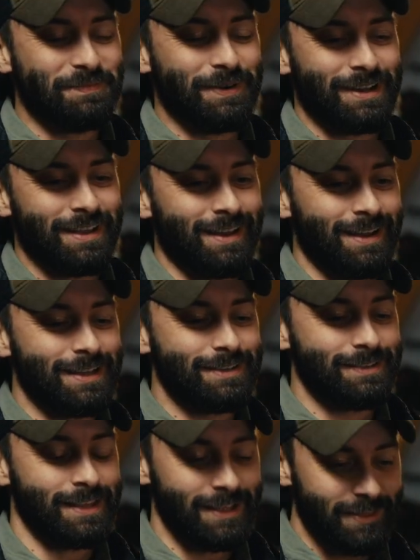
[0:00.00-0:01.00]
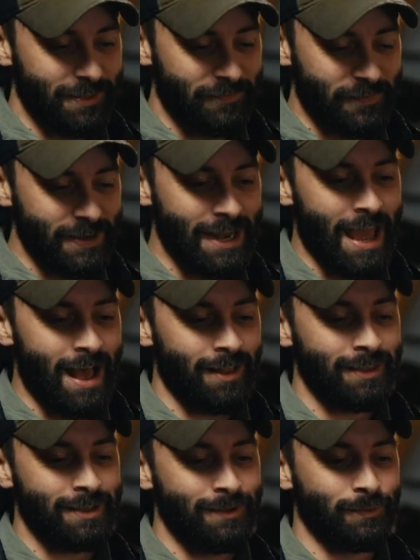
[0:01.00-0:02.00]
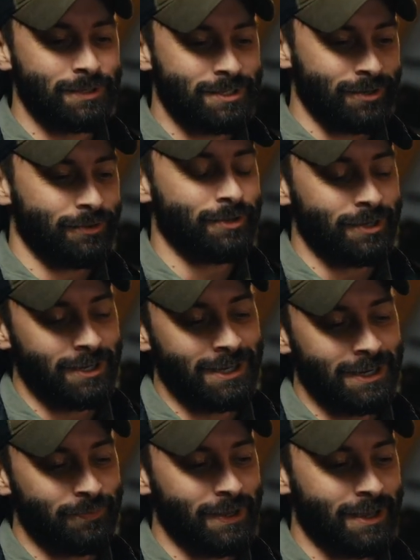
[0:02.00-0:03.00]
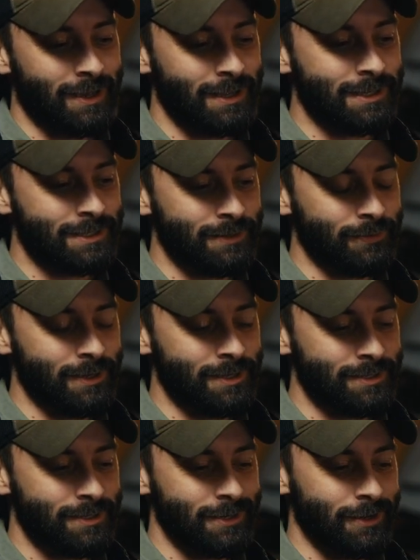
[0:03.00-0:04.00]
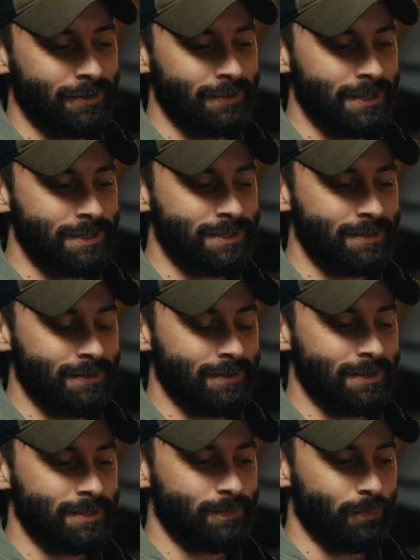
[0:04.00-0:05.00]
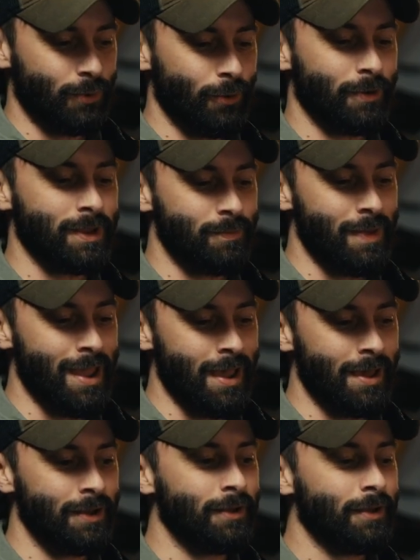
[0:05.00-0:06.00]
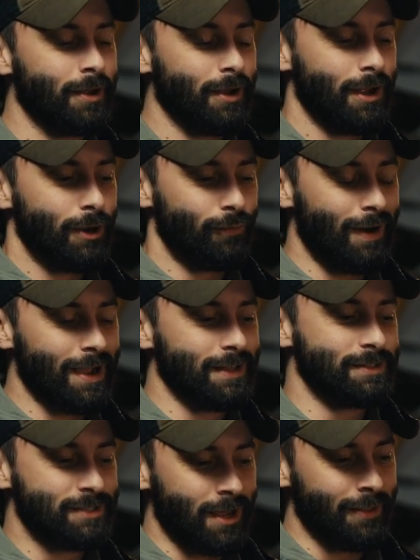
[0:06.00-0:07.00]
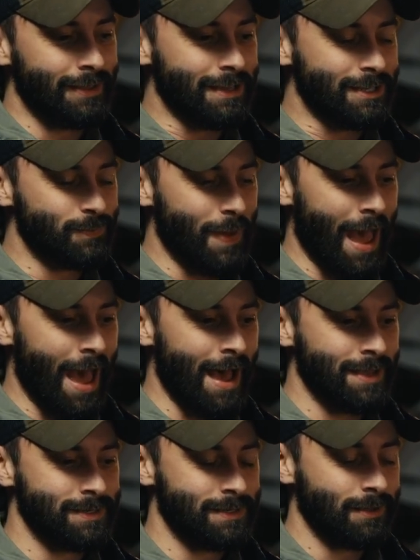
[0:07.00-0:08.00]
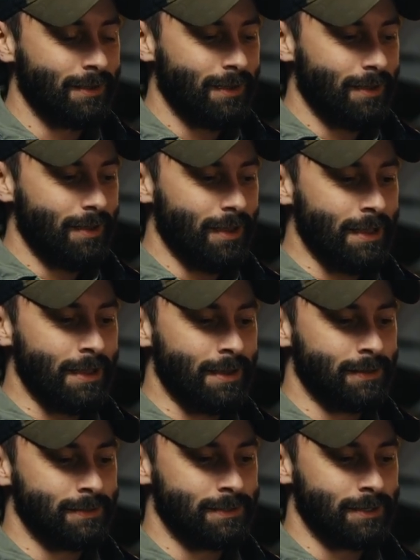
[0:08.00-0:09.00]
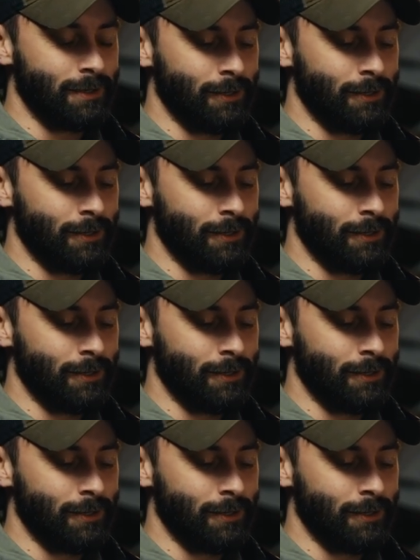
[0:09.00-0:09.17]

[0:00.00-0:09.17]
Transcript: But the finale was so good because it was, this broken man reconciling his past and